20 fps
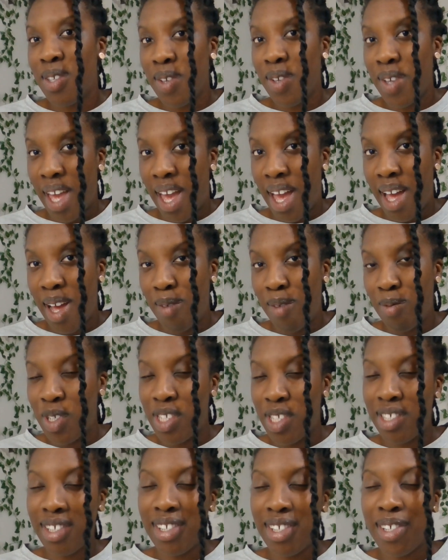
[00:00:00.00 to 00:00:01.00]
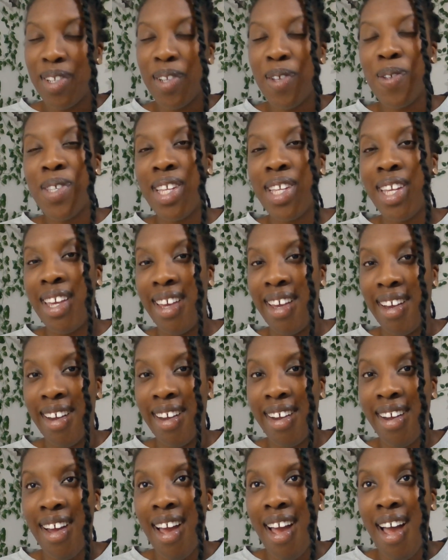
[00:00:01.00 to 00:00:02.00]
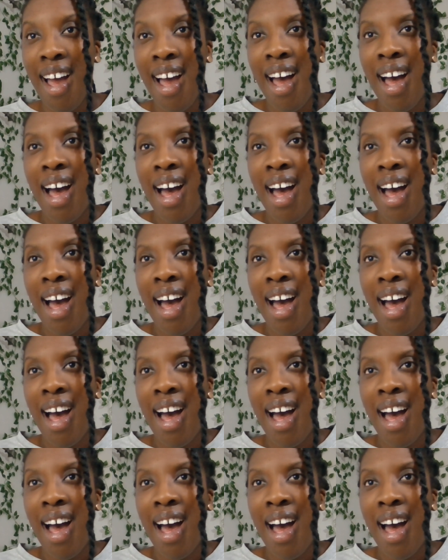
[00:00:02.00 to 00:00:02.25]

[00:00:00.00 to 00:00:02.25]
So yeah, I'm just gonna close here.